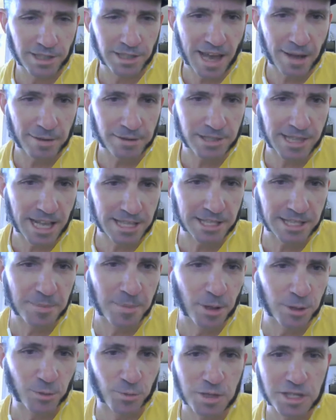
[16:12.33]
That's the
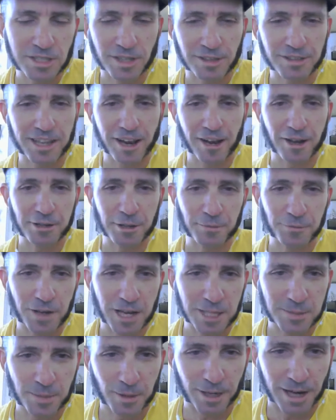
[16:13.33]
most recent thing on your
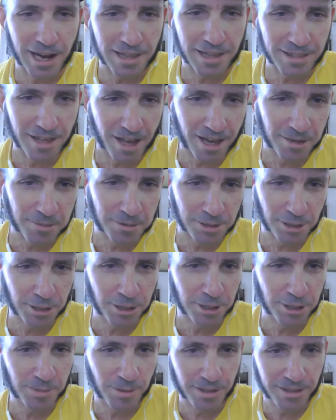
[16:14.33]
Facebook. I thought it was a
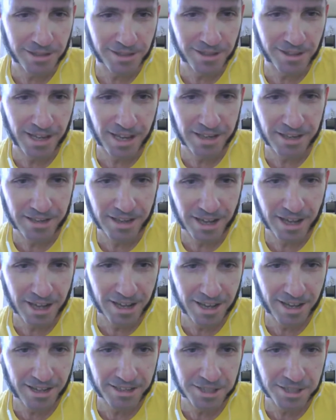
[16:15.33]
good one, and
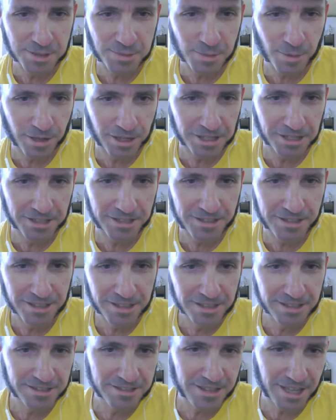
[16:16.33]
just wanted to
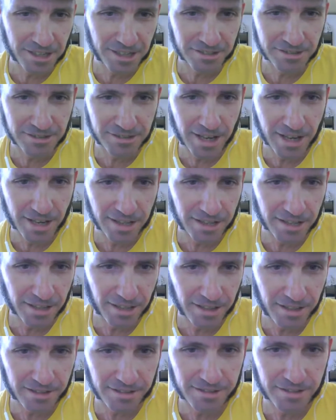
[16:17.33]
take a second
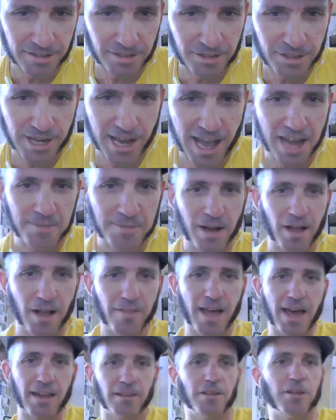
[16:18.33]
to chat about
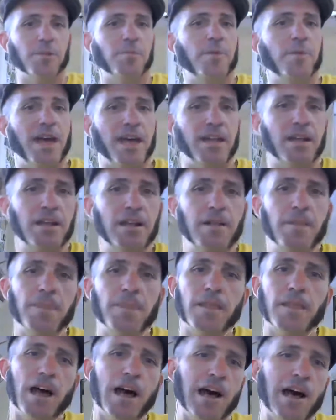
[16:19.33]
that a little bit.
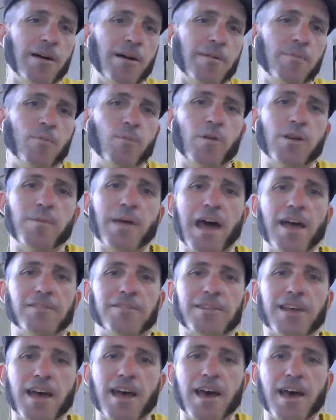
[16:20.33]
What
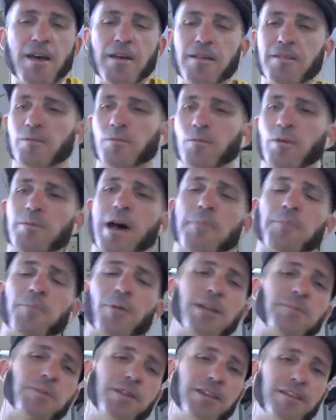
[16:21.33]
about
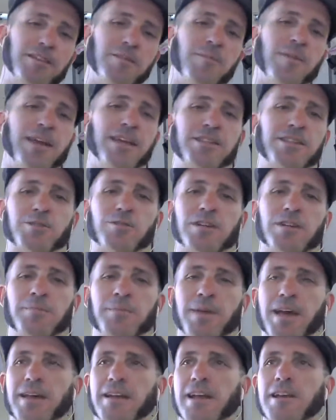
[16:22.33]
breakbeat in the mainstream,
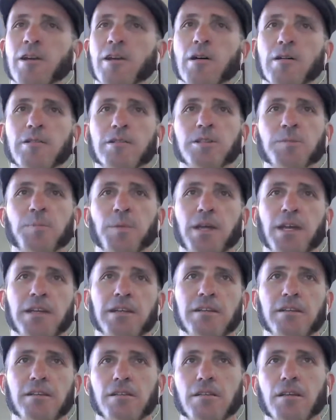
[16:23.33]
man? I know there's
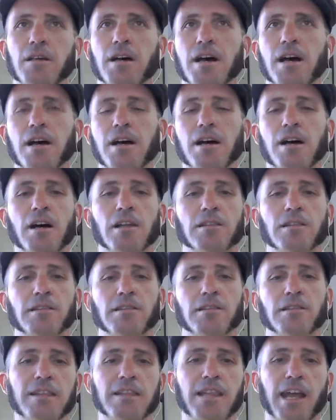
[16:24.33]
been a
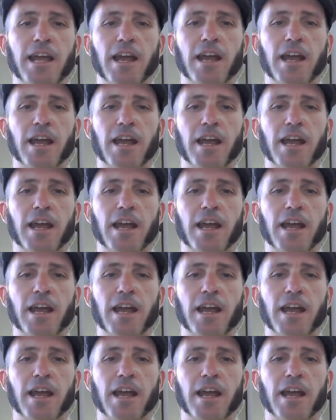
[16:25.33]
lot in there.